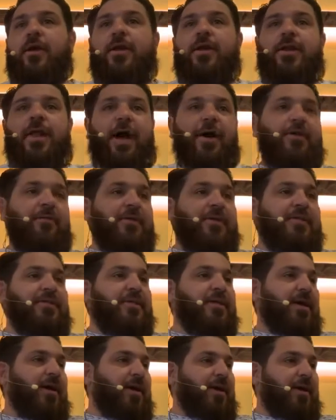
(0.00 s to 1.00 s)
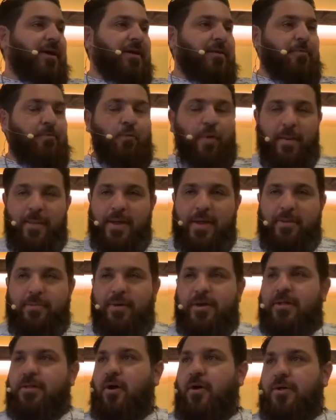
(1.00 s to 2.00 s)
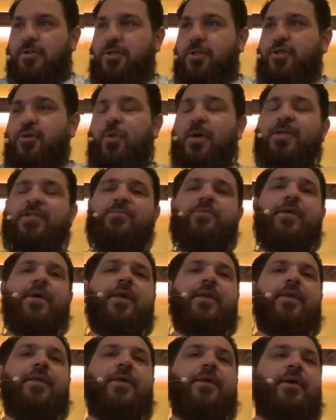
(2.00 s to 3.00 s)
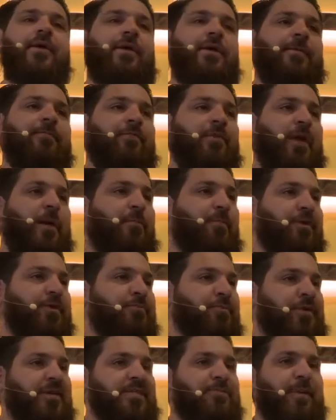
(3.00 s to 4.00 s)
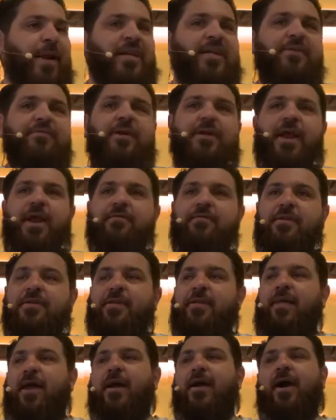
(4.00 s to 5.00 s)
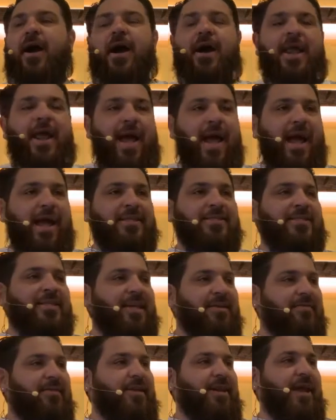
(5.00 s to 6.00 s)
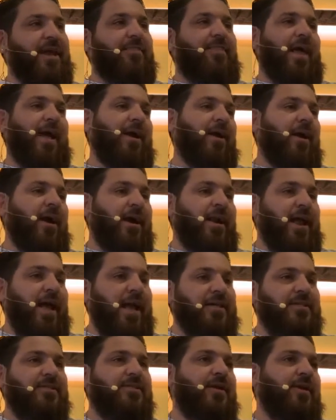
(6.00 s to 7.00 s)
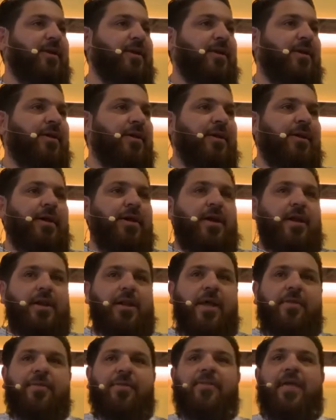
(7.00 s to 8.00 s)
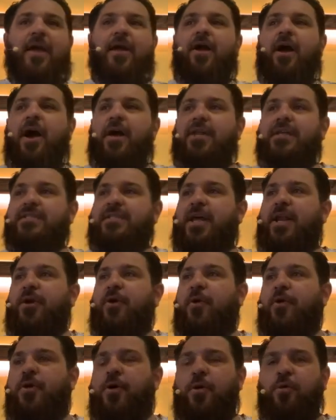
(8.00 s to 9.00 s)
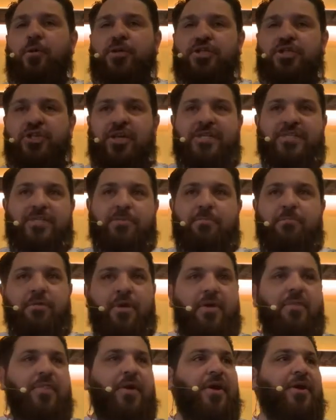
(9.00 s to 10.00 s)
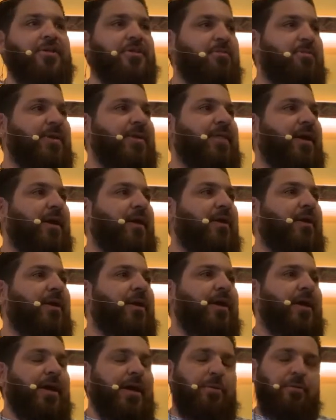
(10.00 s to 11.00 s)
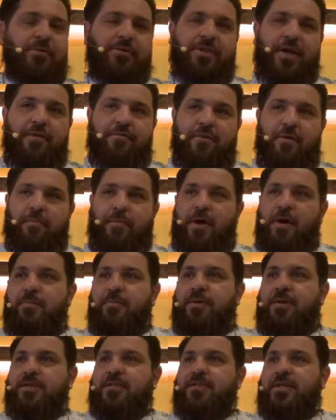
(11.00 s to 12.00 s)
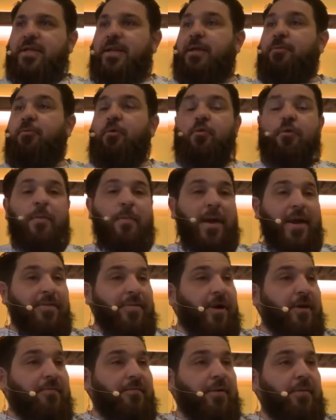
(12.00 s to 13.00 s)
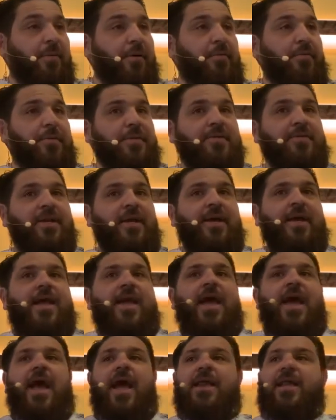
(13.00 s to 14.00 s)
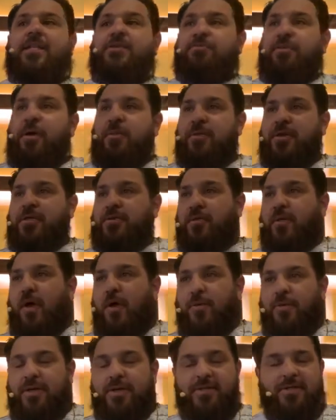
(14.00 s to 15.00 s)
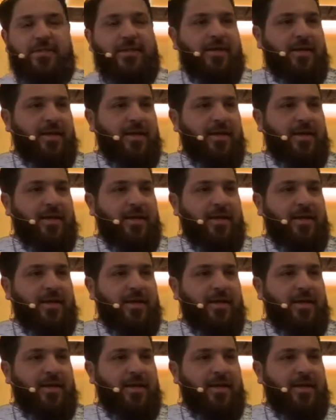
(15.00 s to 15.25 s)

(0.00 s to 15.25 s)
not only to women, but also to us men. It puts perspective on everything that God has given and that God has done. Nothing that God has set in order was just put there to be there. It was there for purpose, and it will remain there for purpose. And its purpose will always